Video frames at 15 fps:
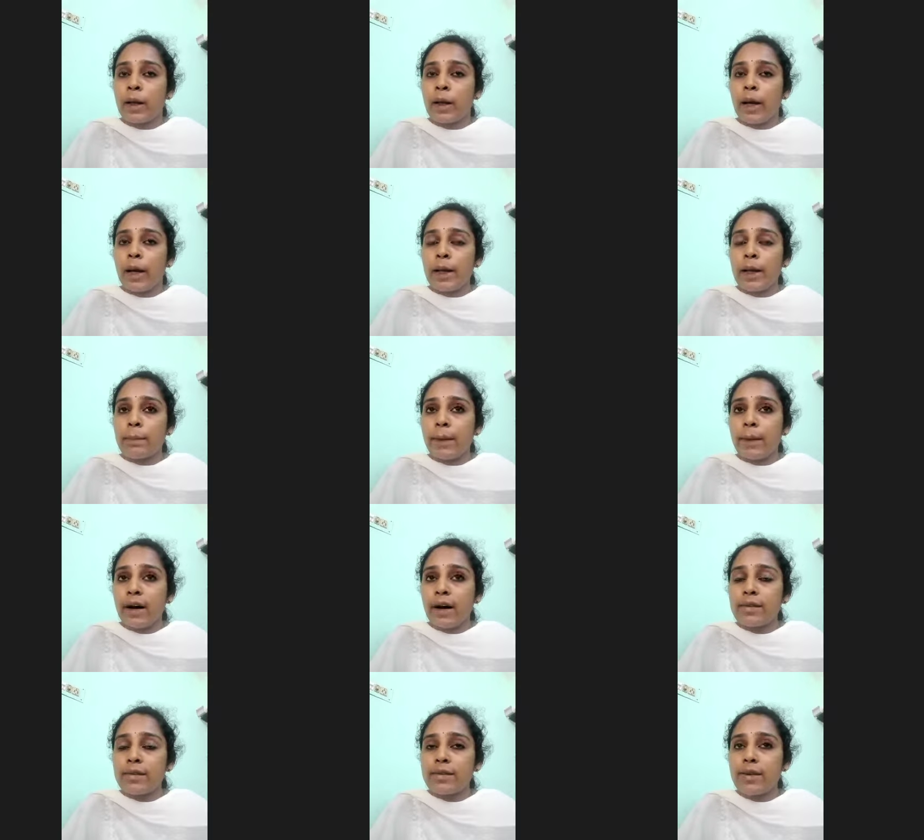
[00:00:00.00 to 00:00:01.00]
It
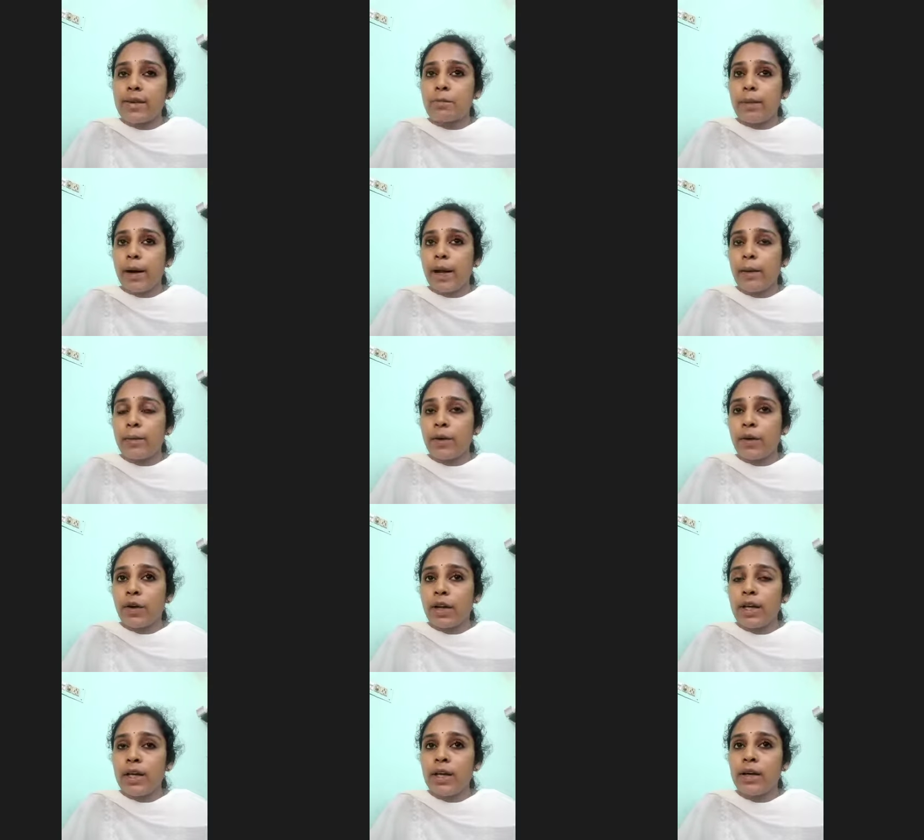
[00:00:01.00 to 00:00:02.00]
passes
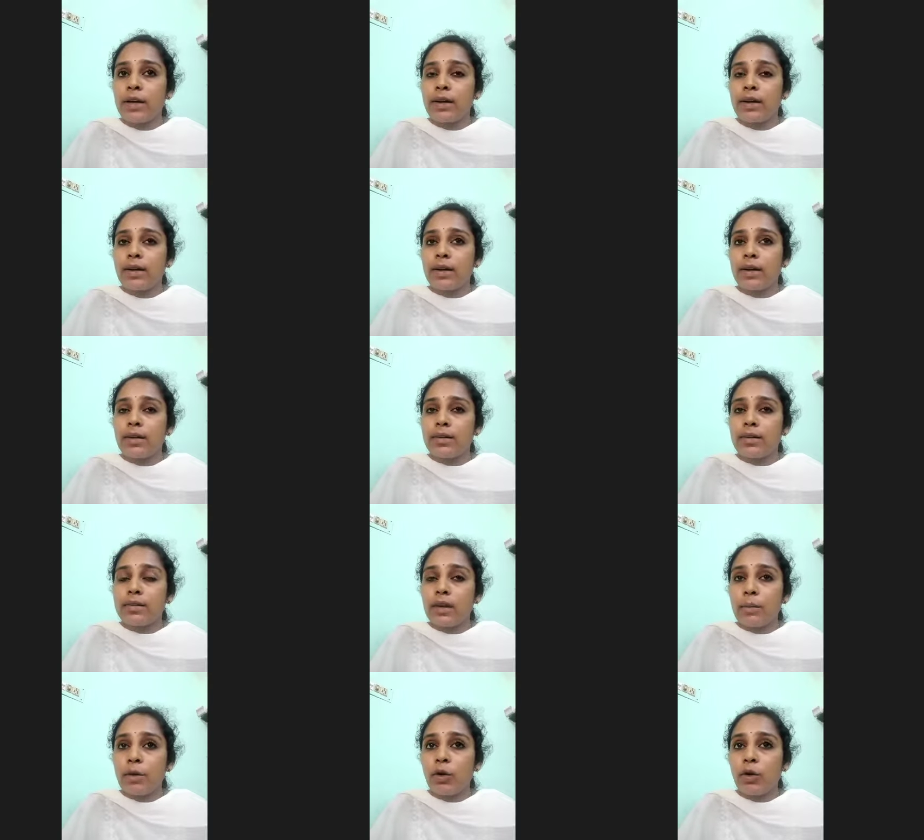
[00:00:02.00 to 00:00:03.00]
pulmonary
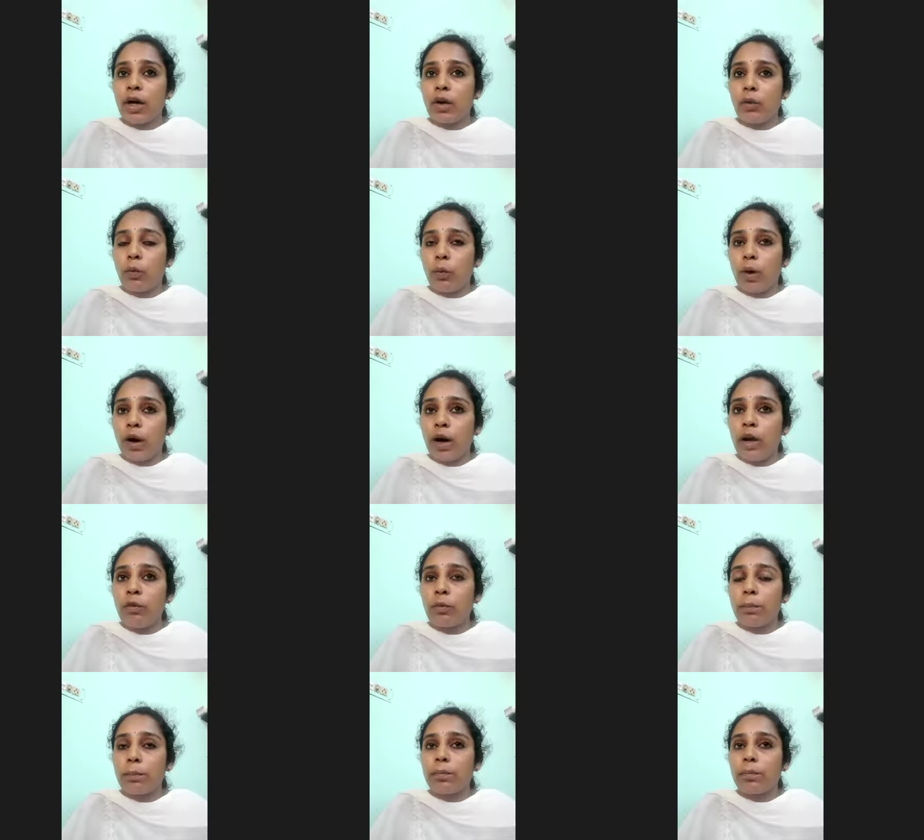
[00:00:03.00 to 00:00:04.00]
semilunar valve
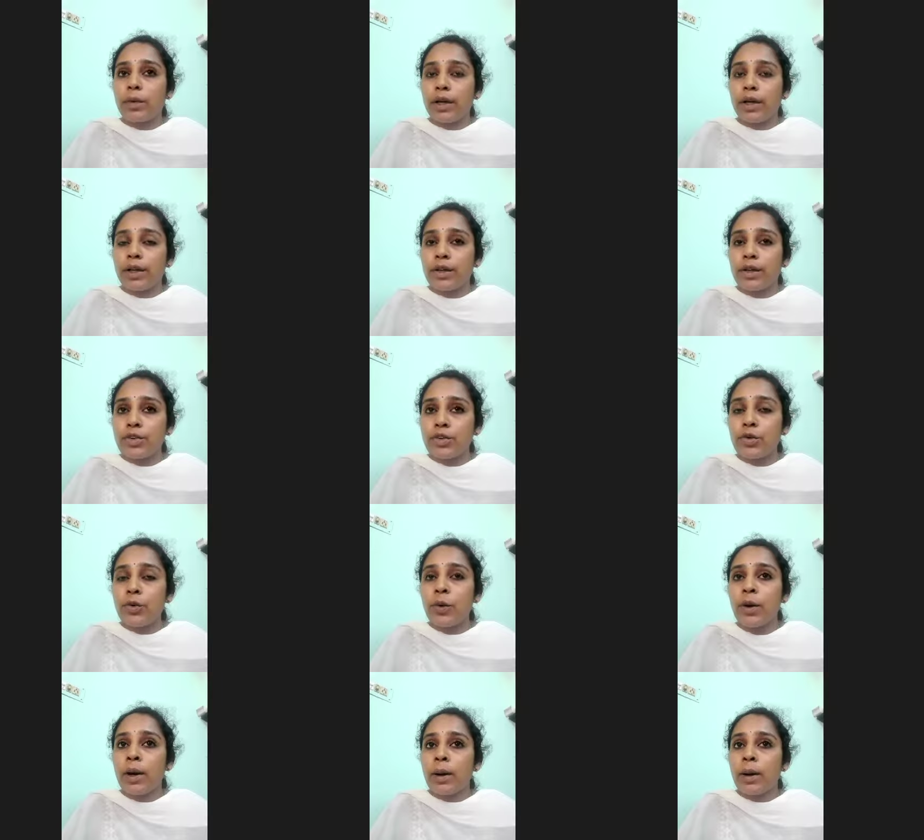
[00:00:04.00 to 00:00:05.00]
into
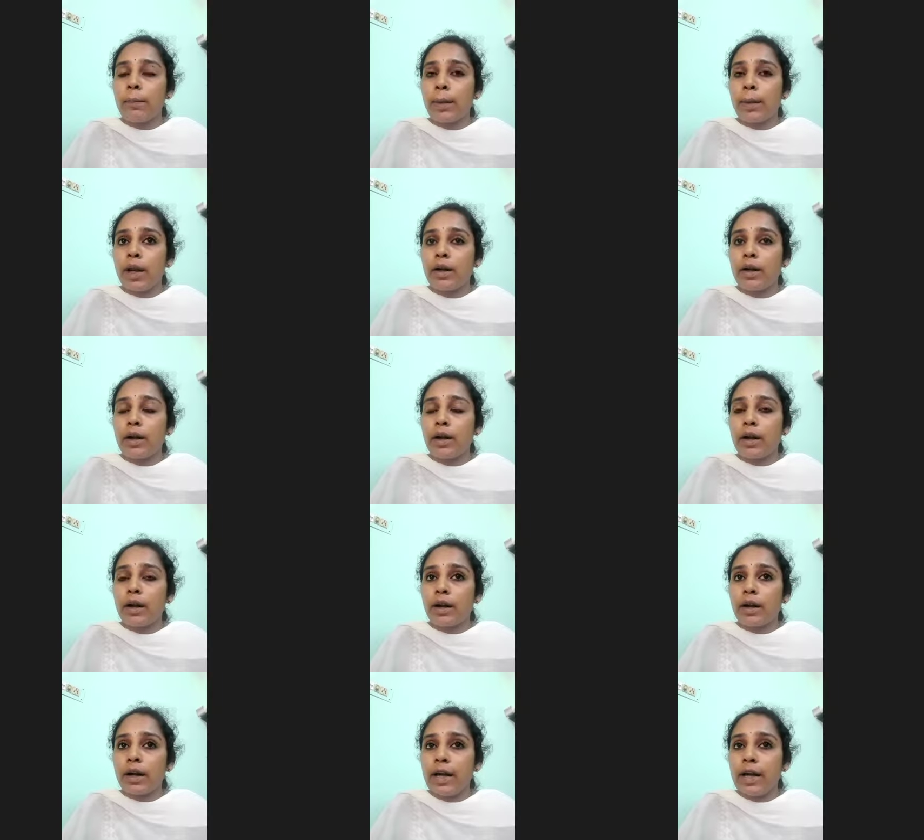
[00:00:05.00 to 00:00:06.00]

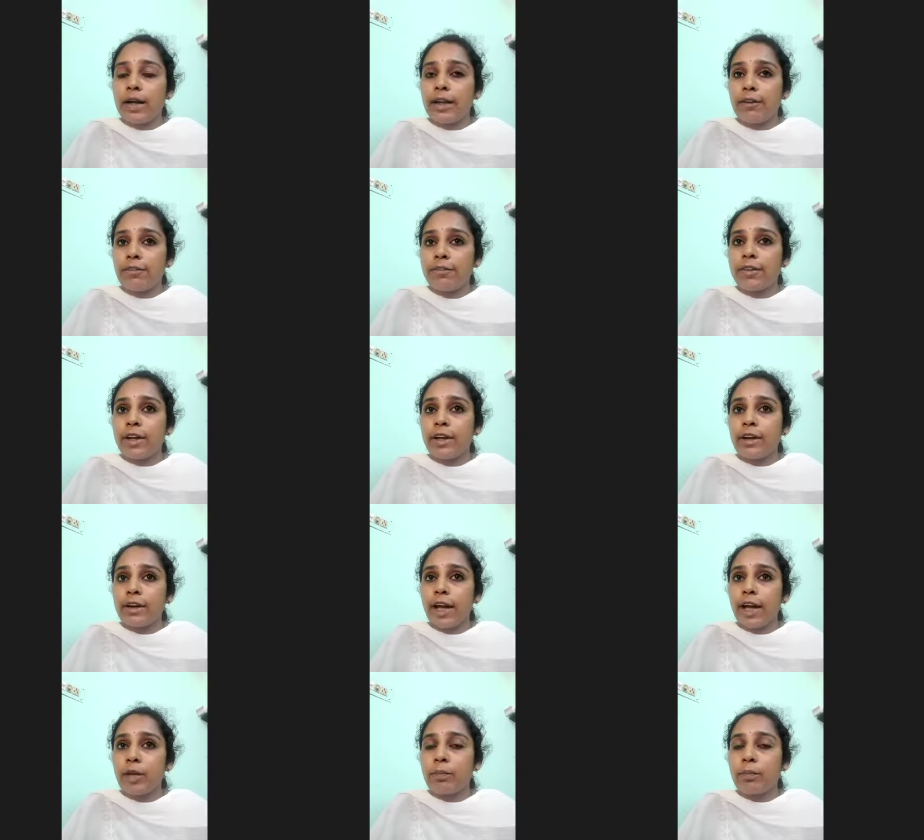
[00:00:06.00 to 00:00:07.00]
left and
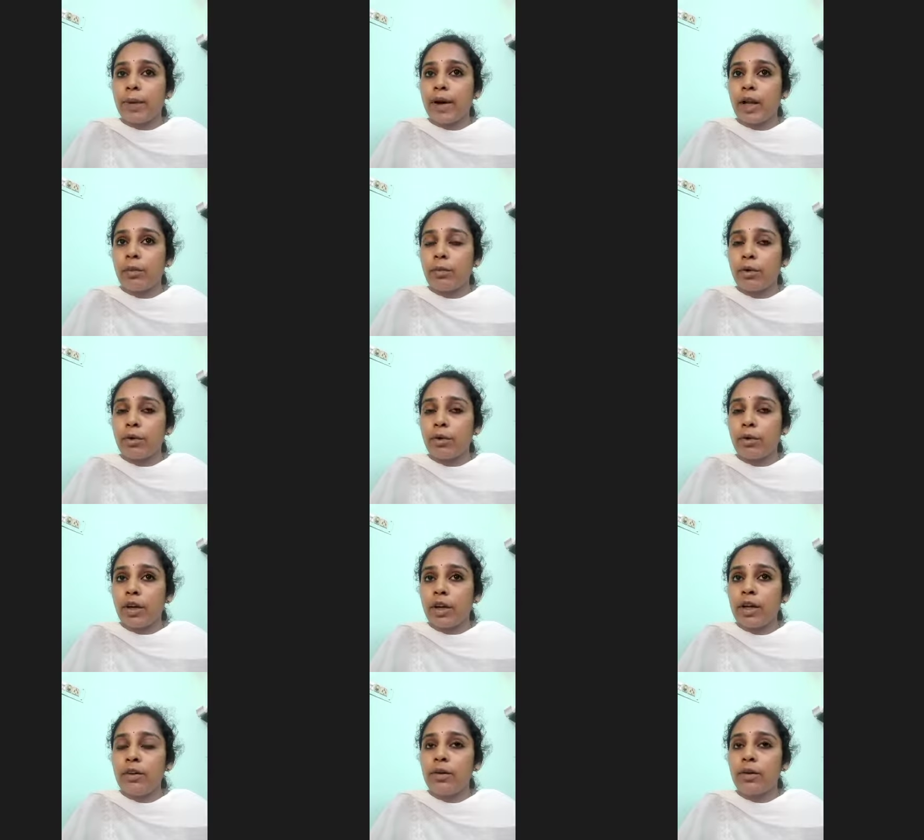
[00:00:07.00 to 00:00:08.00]
right
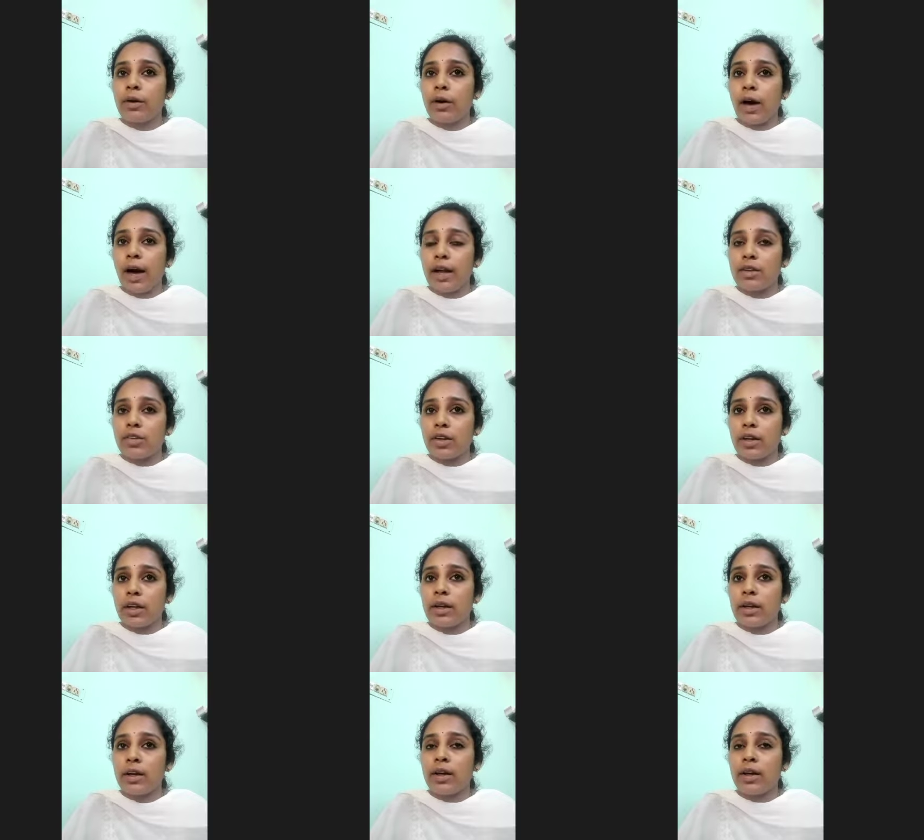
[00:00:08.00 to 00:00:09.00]
pulmonary
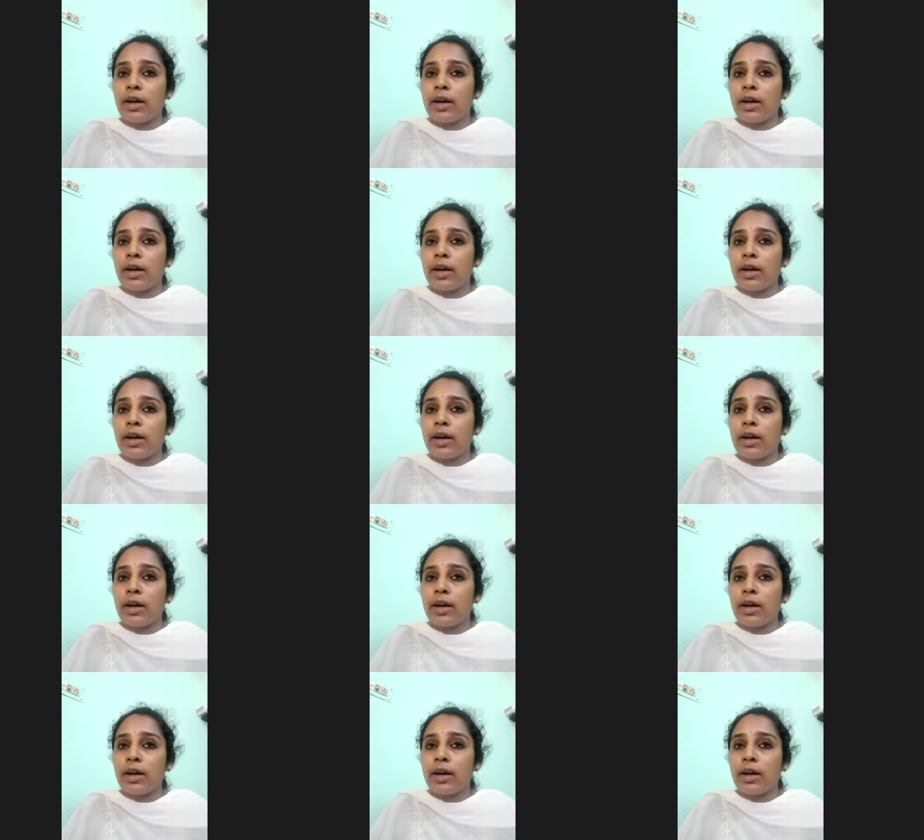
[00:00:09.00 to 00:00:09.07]
artery.